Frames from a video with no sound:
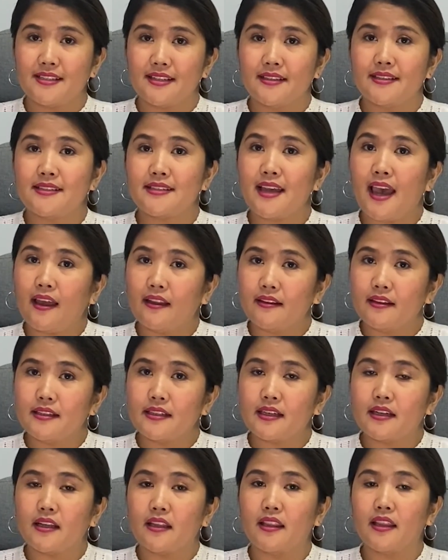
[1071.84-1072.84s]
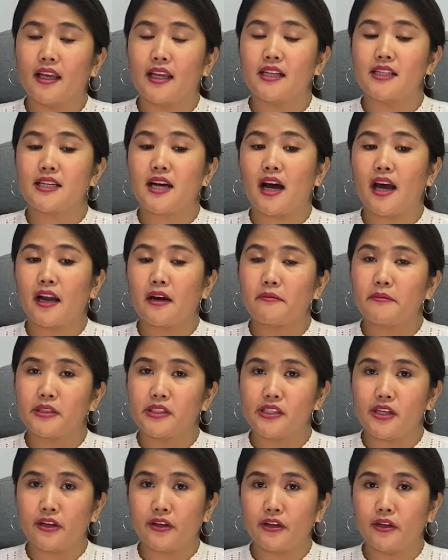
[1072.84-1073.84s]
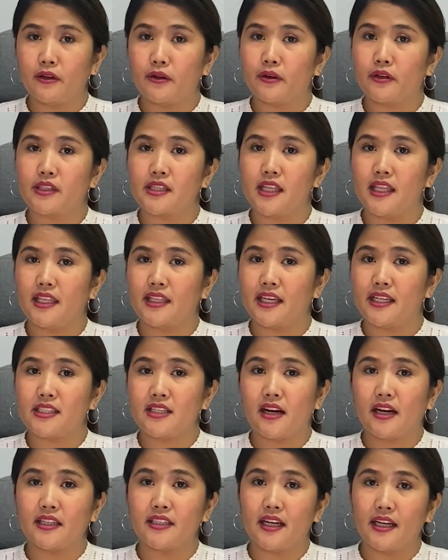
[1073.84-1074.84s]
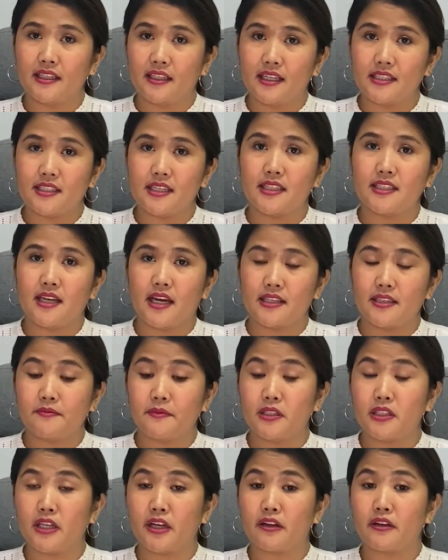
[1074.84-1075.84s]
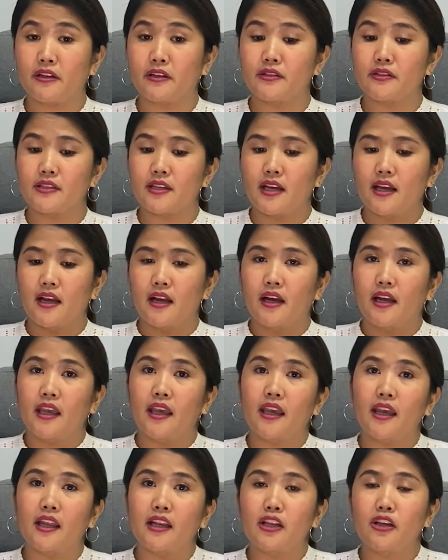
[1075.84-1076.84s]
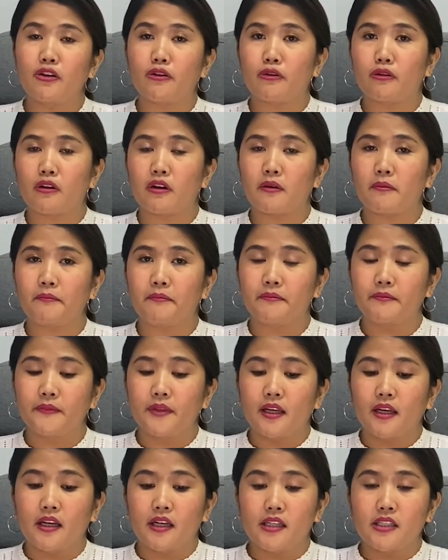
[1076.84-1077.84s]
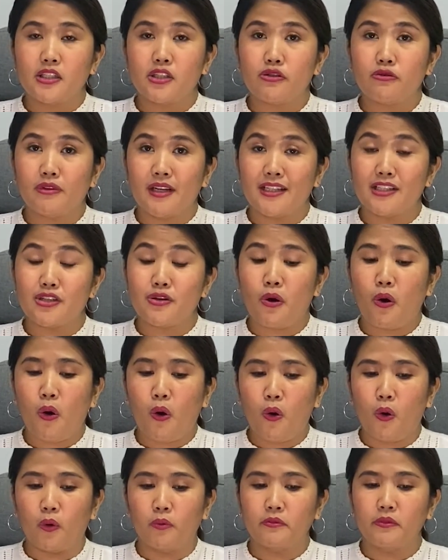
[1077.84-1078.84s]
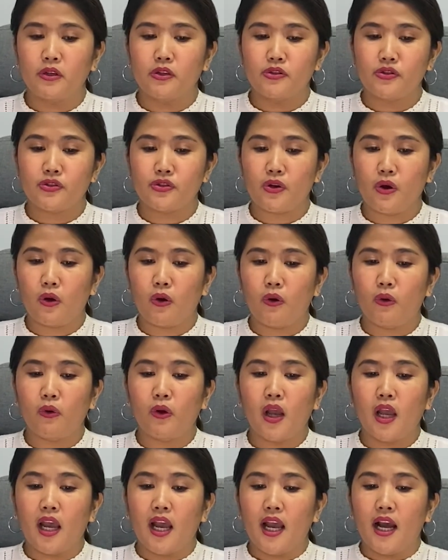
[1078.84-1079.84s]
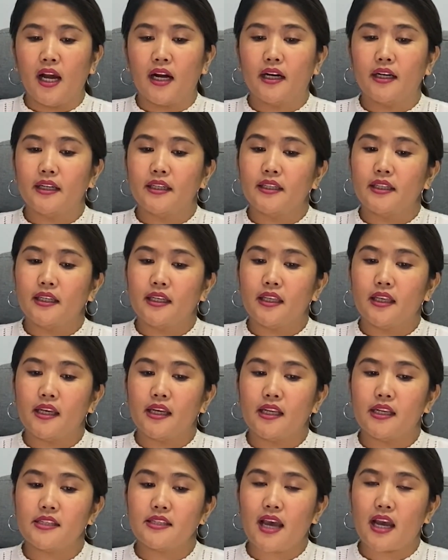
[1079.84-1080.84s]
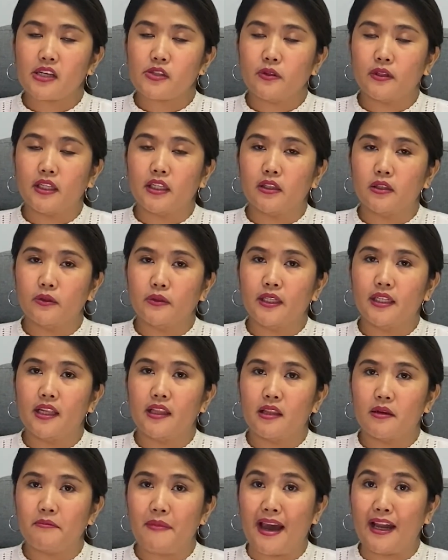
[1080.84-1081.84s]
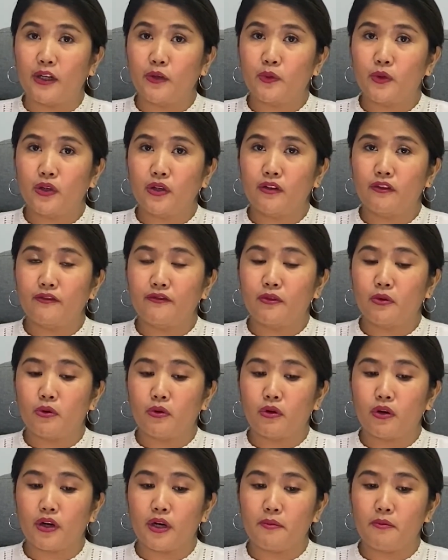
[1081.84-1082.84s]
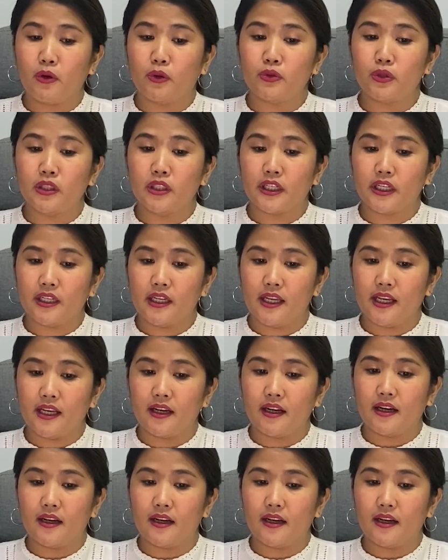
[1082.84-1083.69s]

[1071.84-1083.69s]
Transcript: send the entire material or the entire diagnostic test materials in your student's home. So it is actually included in the manual for remote learning